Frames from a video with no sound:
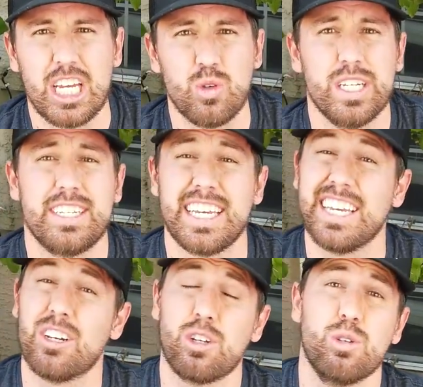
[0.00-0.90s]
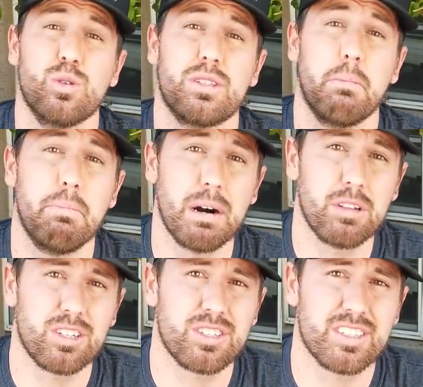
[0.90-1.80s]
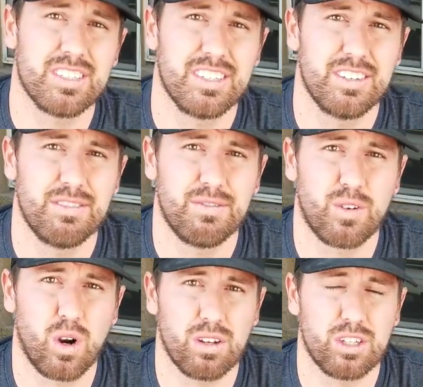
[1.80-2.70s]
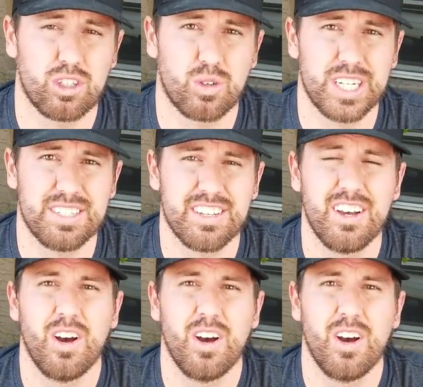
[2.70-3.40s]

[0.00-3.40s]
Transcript: You need to either use bubblers for all your trees,